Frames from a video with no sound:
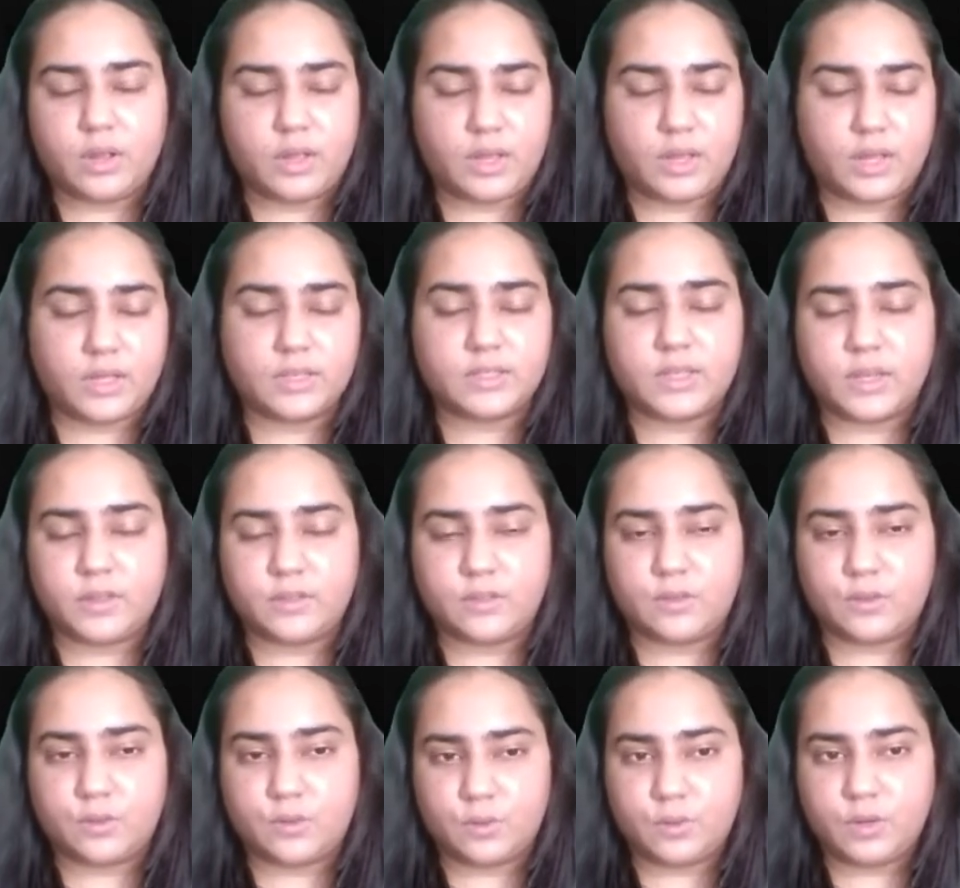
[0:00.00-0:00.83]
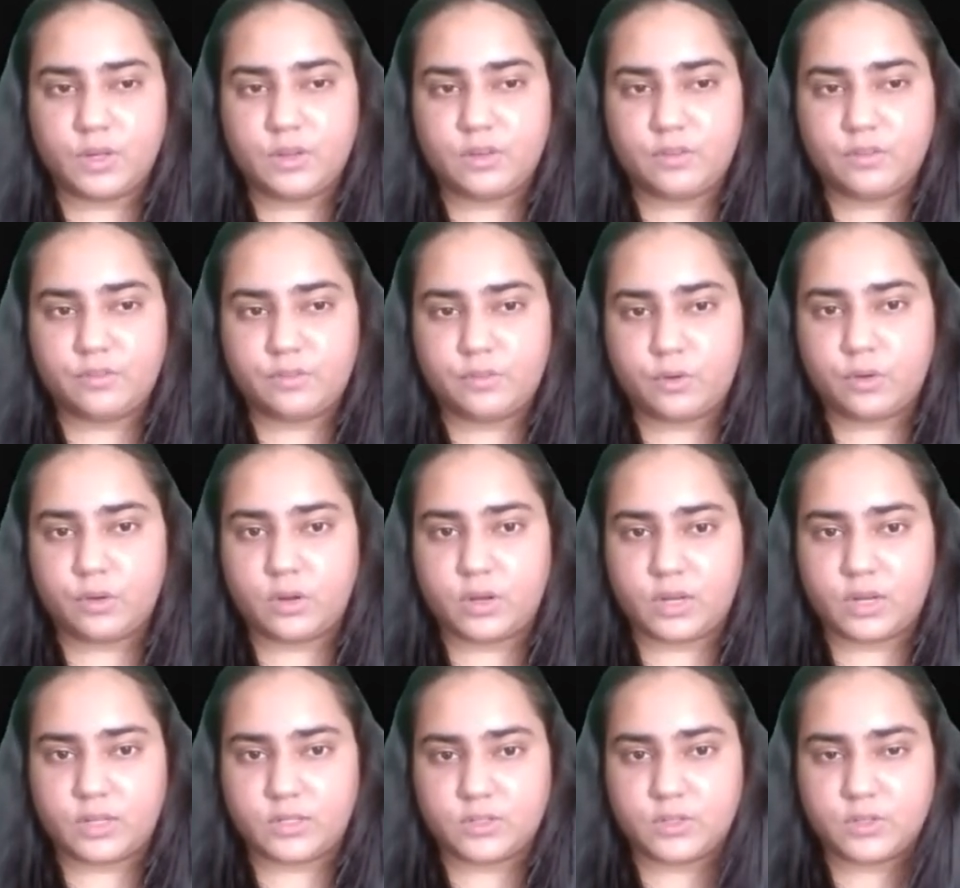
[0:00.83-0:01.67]
has either three or four
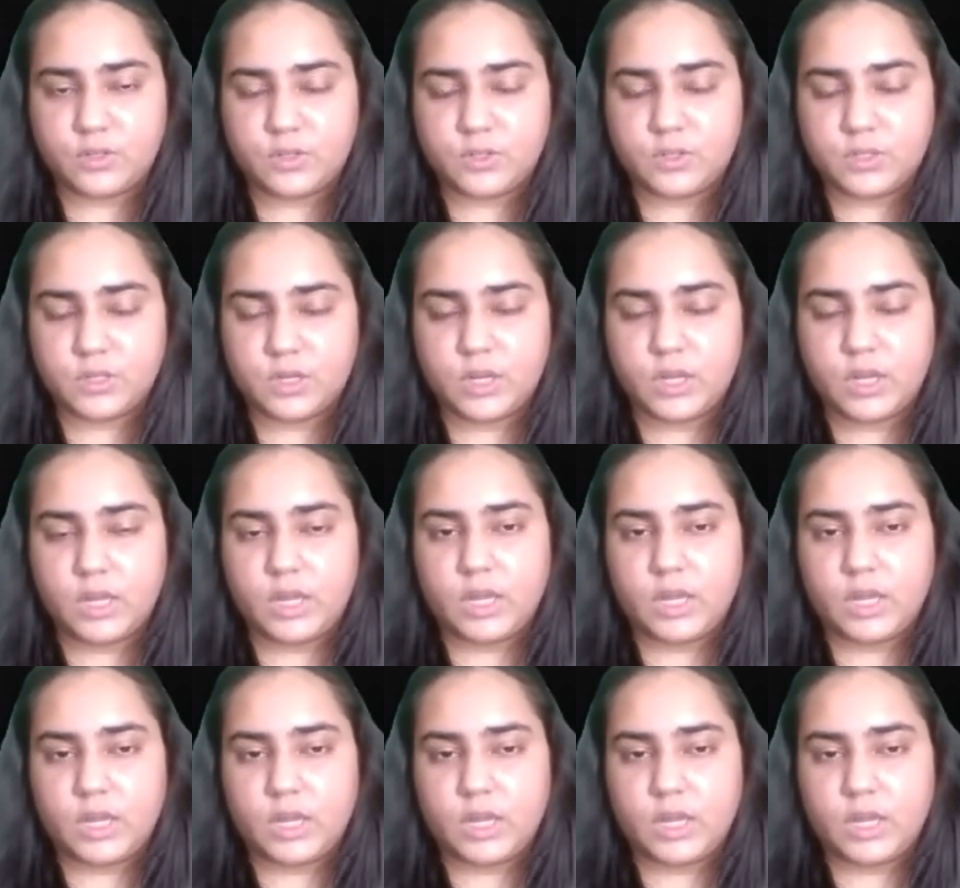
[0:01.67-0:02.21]
clusters.